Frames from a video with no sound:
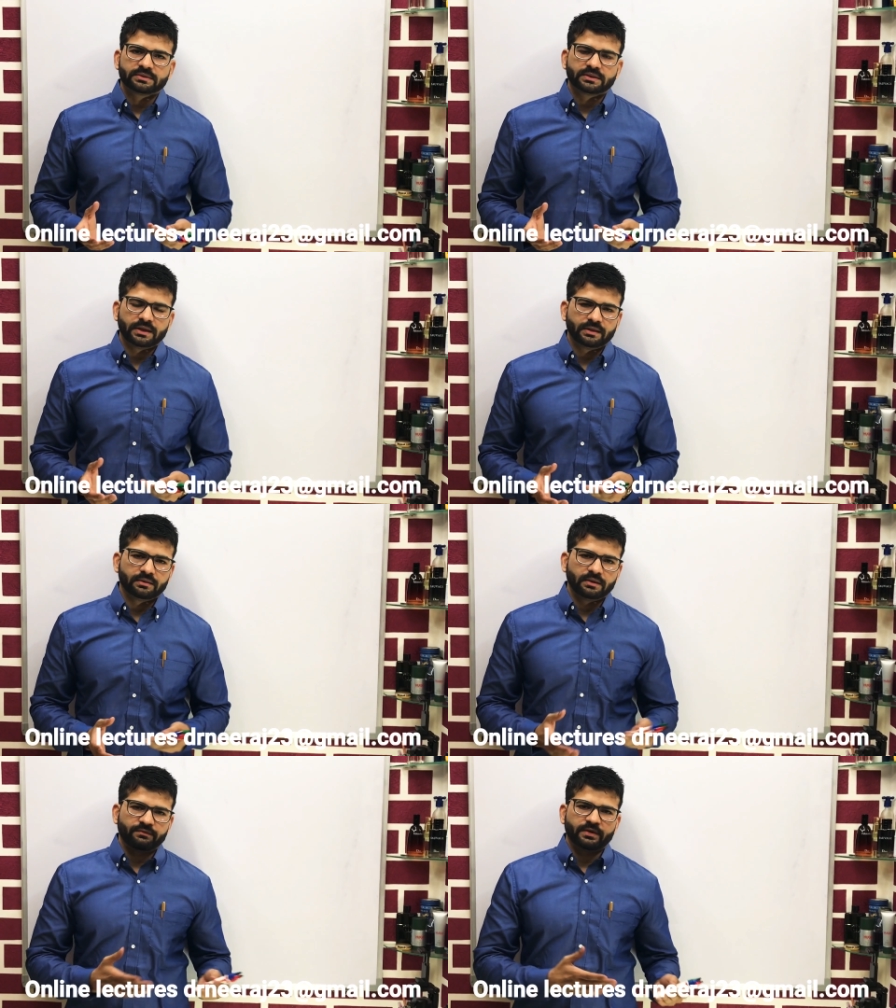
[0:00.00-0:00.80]
brown
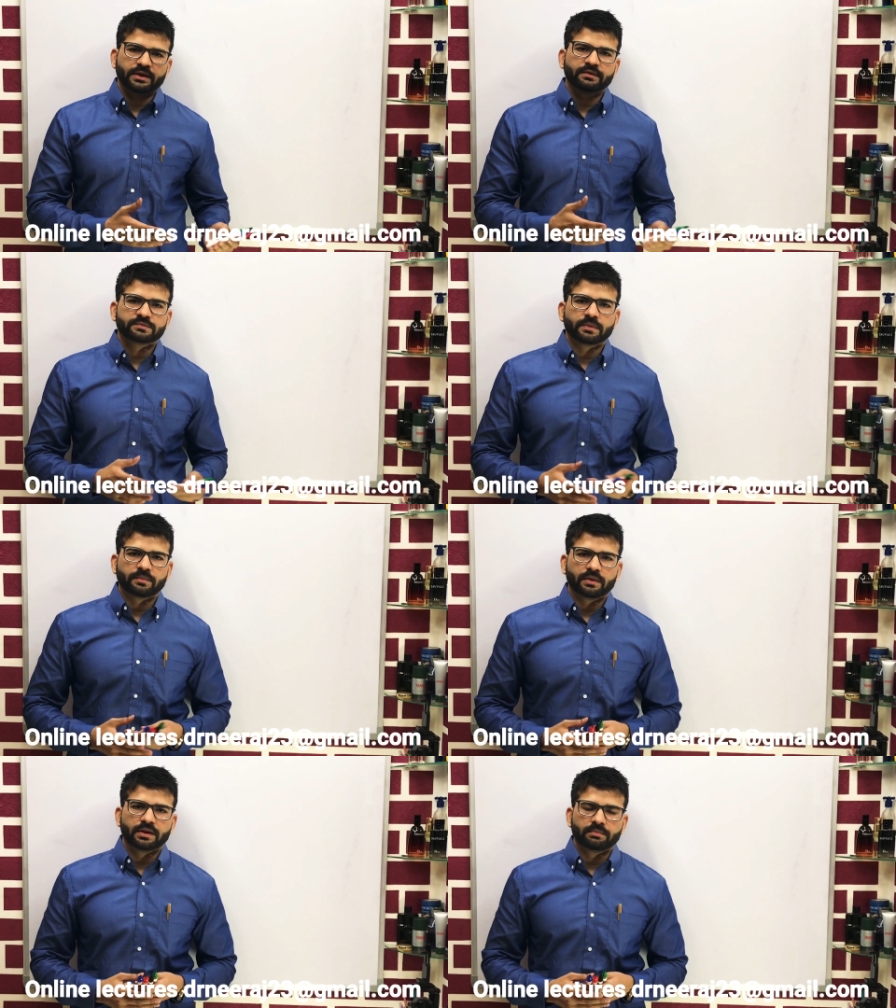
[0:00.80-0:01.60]
stain, if it gives
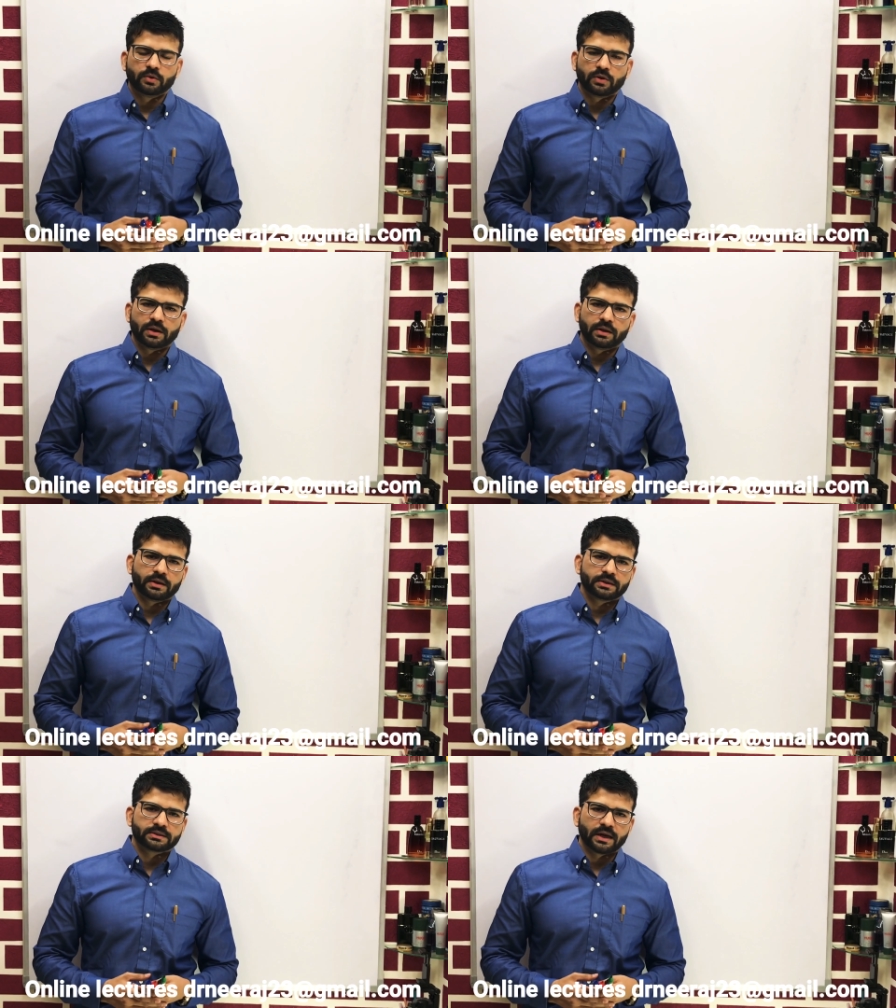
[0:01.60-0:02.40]
purple and blue color,
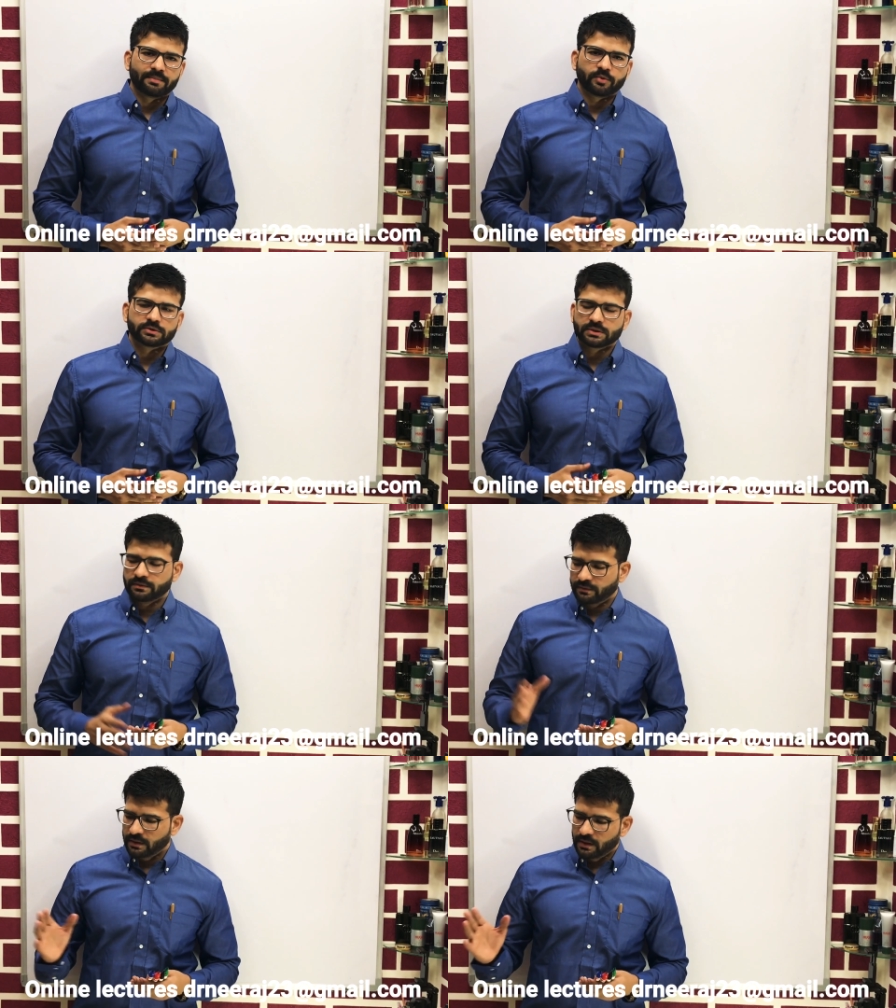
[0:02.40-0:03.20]
it is gram
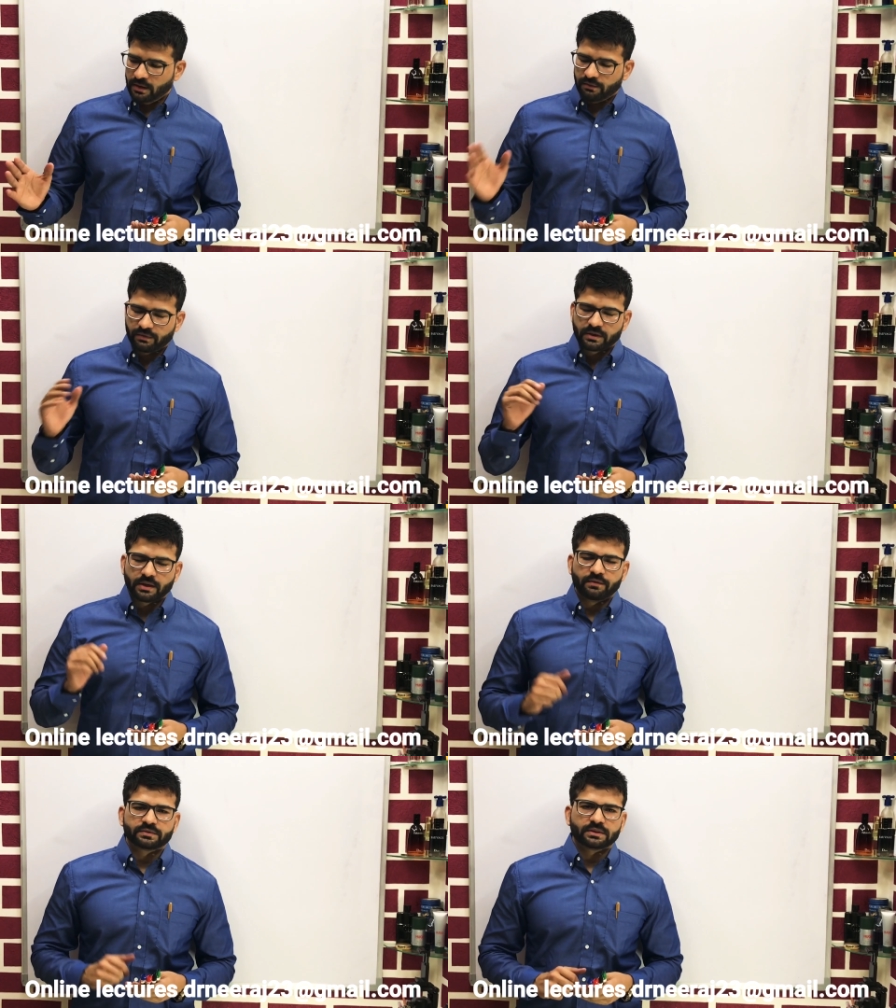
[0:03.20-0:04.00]
positive. If
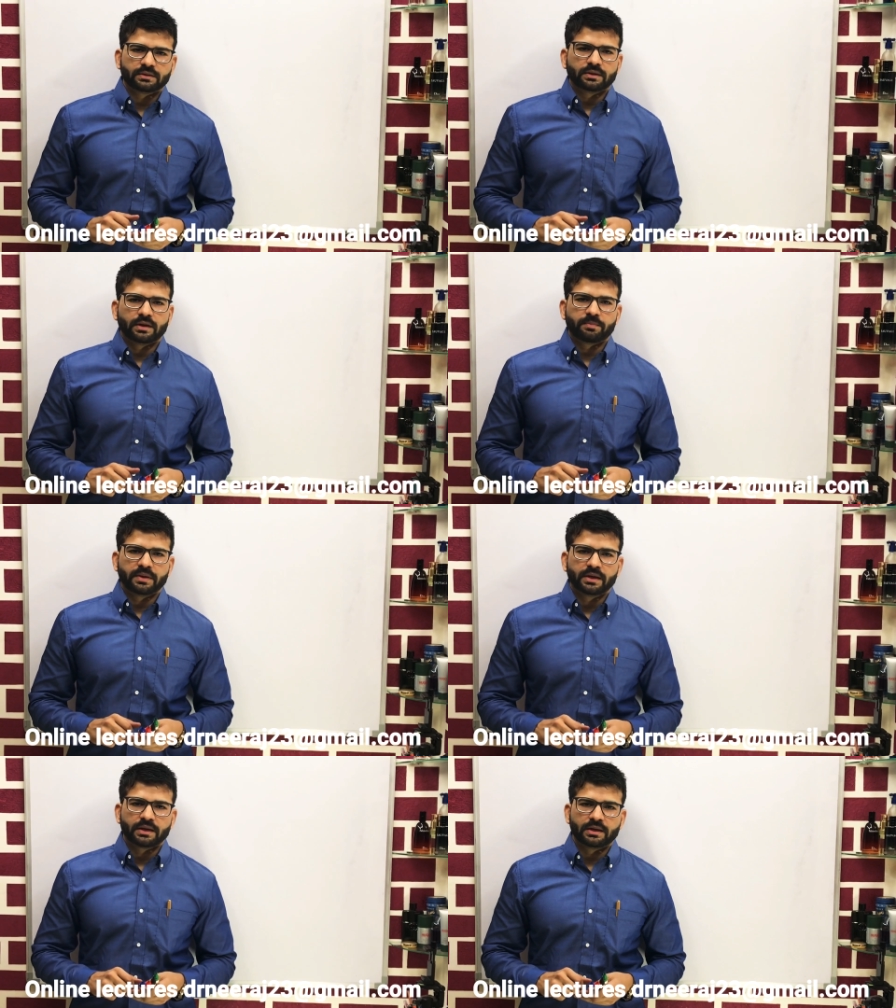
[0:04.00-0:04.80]
it gives a
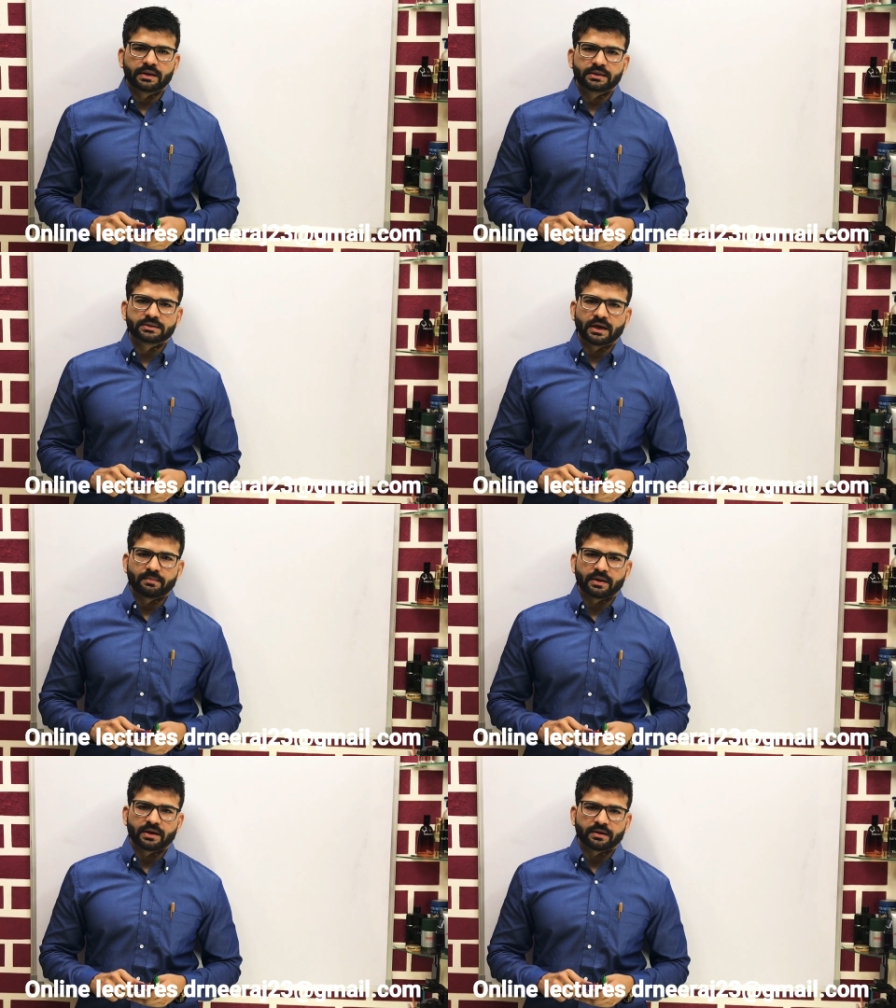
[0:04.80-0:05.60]
pink color, it is
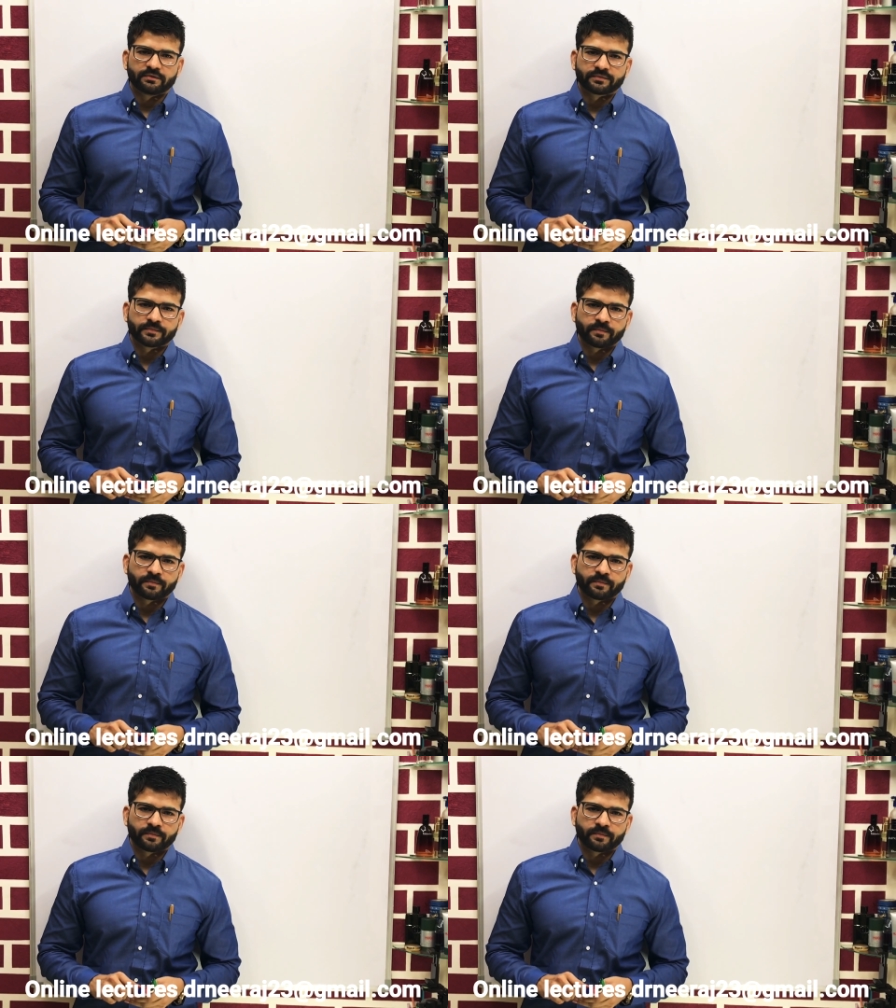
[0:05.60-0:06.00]
gram negative.